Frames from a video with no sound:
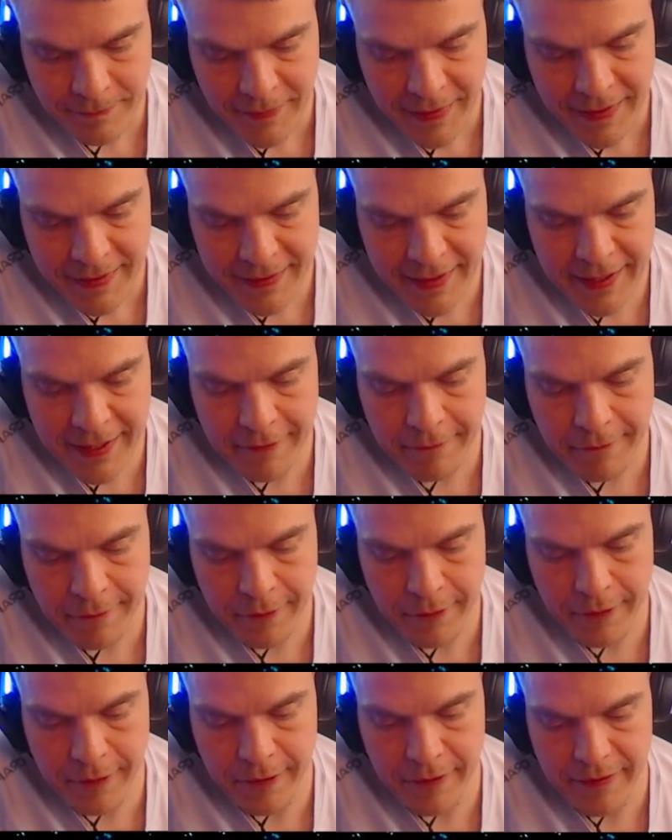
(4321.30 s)

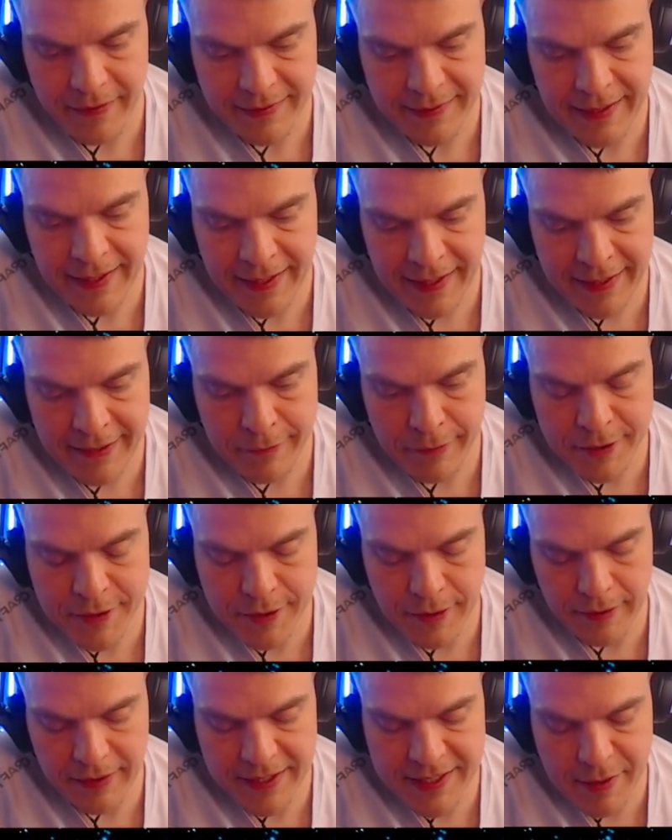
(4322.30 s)
Therefore, the end
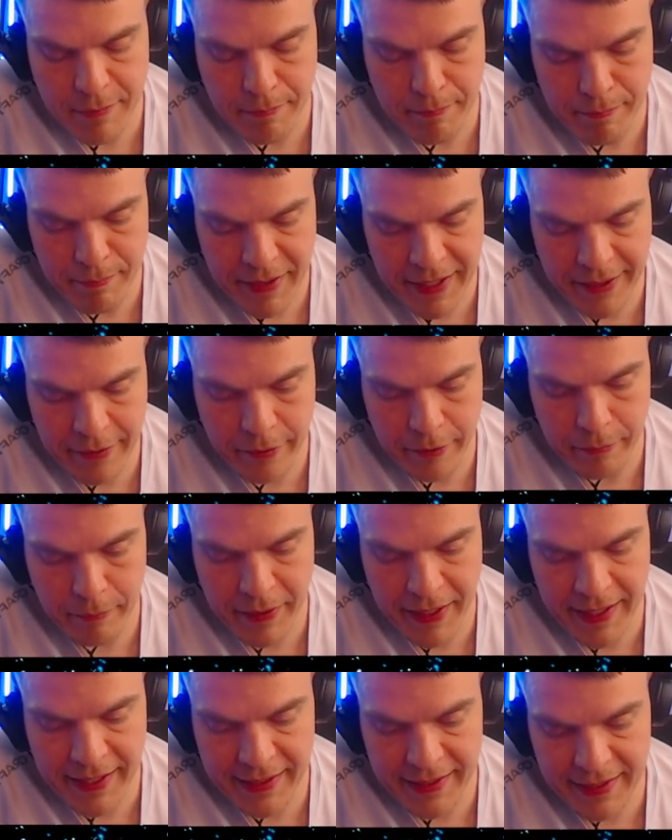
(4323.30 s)
result is a better
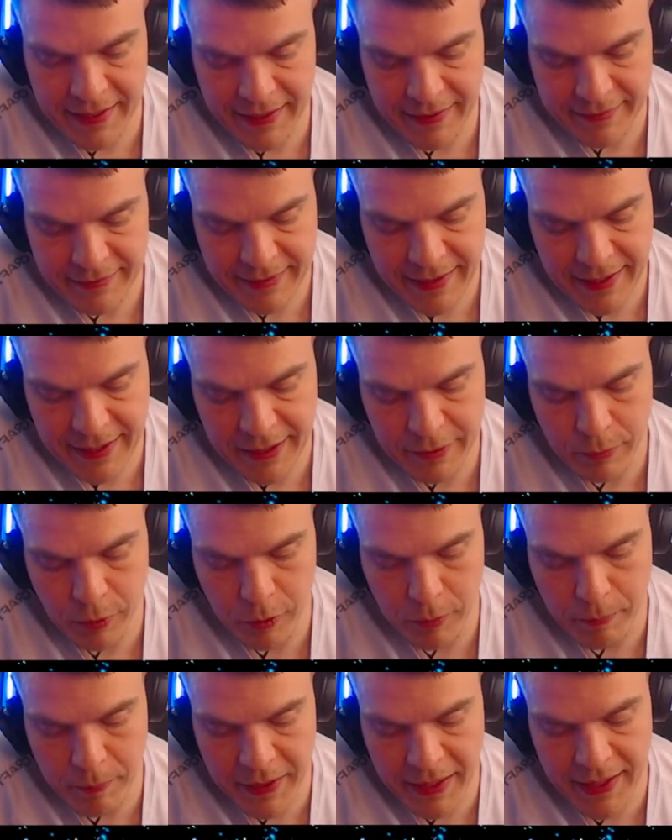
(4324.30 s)
painting than it
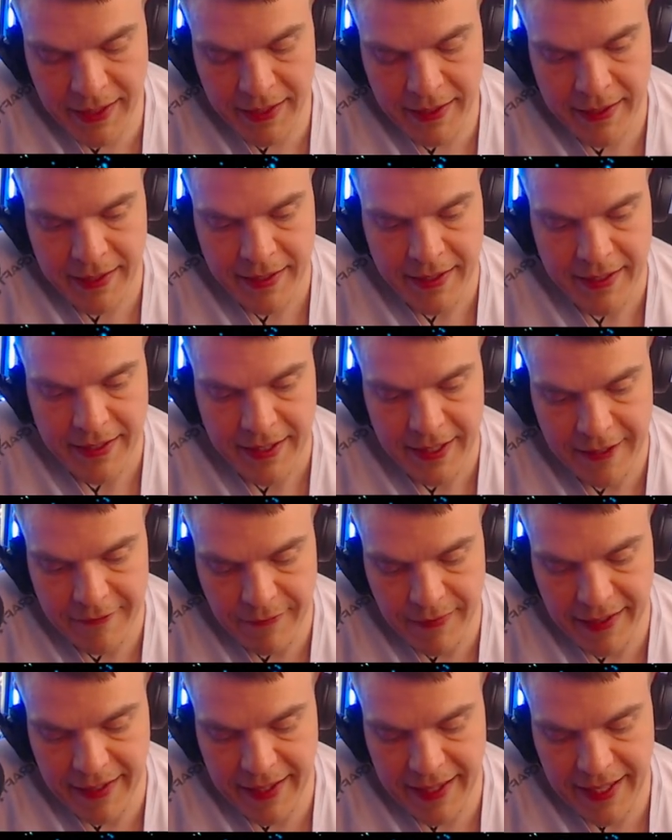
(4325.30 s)
would be if
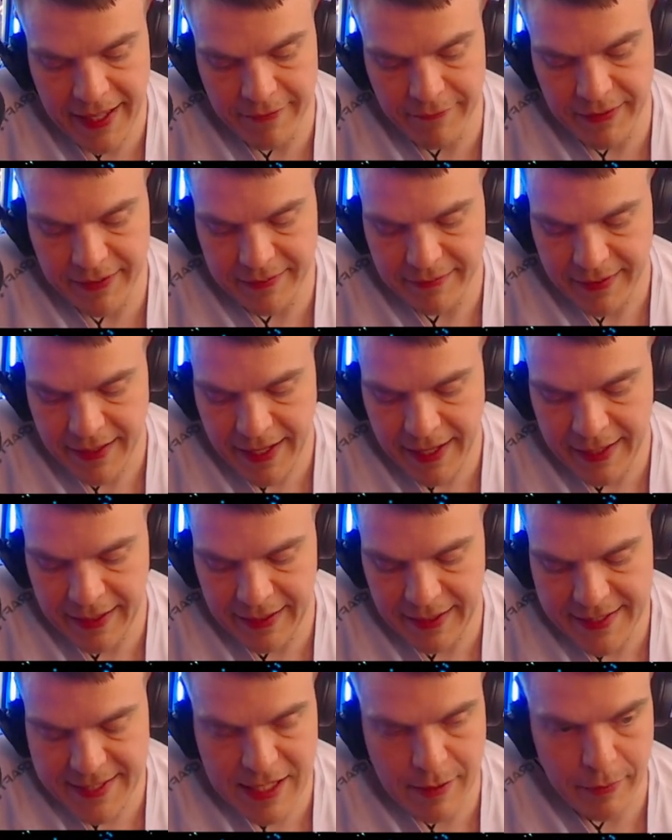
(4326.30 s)
I gave it
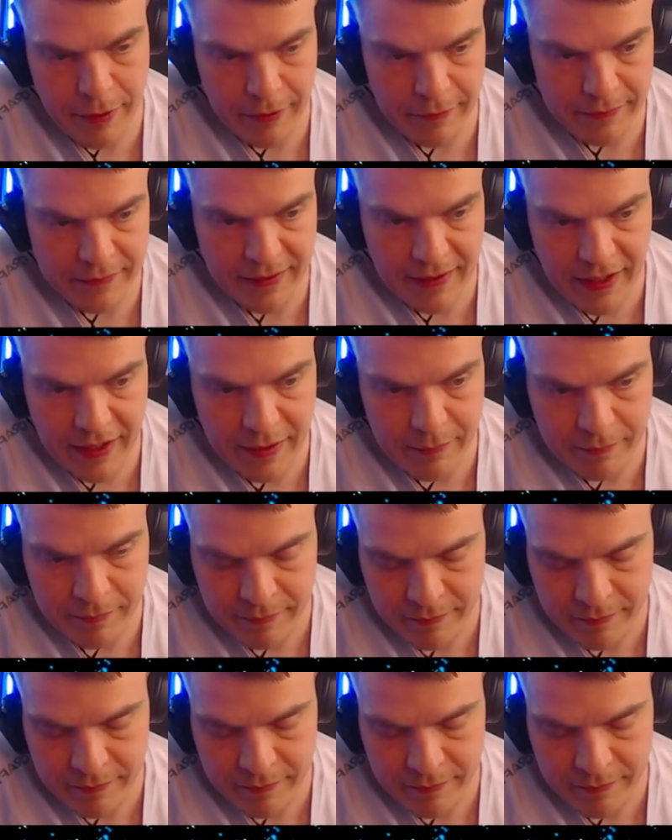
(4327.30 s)
endless amount of time.